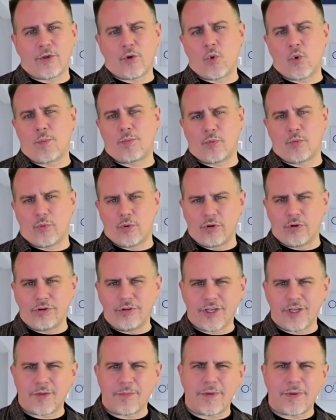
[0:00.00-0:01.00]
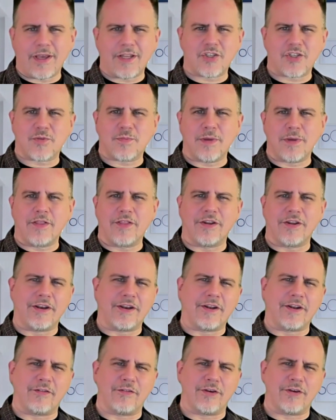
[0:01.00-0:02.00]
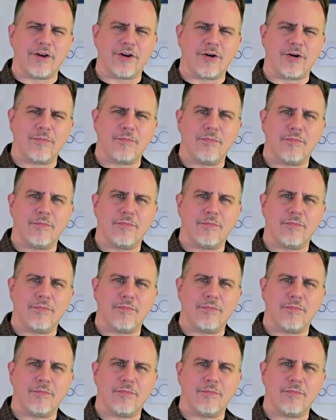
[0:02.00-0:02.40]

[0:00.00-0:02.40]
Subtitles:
corporate world like a bad smell in an elevator: